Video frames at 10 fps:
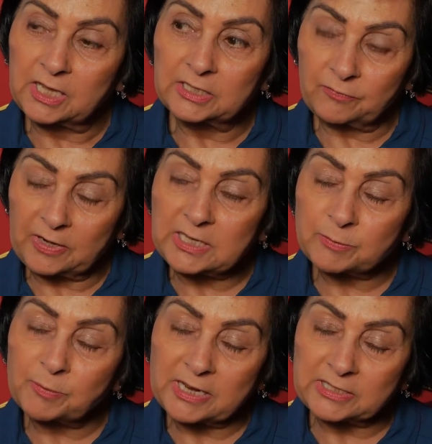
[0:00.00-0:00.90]
The films
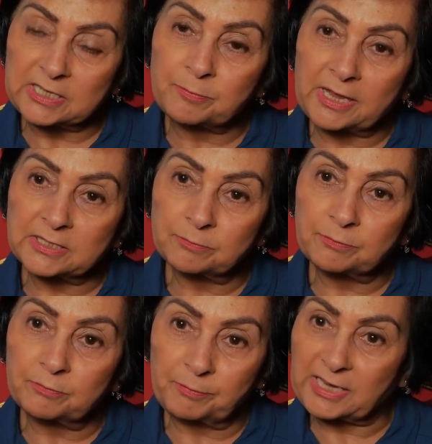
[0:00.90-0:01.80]
were basically
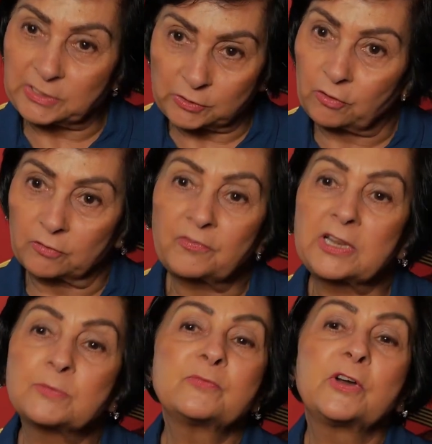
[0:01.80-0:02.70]

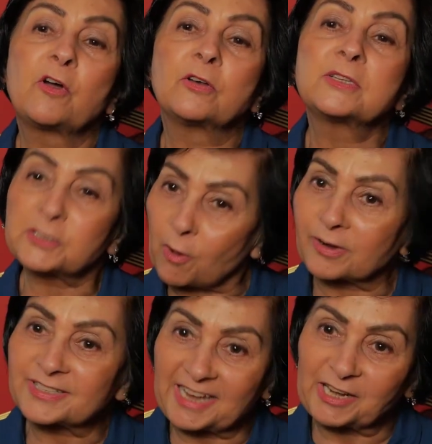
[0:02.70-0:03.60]
were on
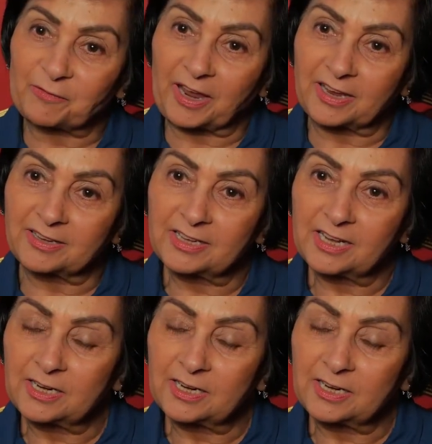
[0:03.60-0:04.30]
songs anyway. Yeah.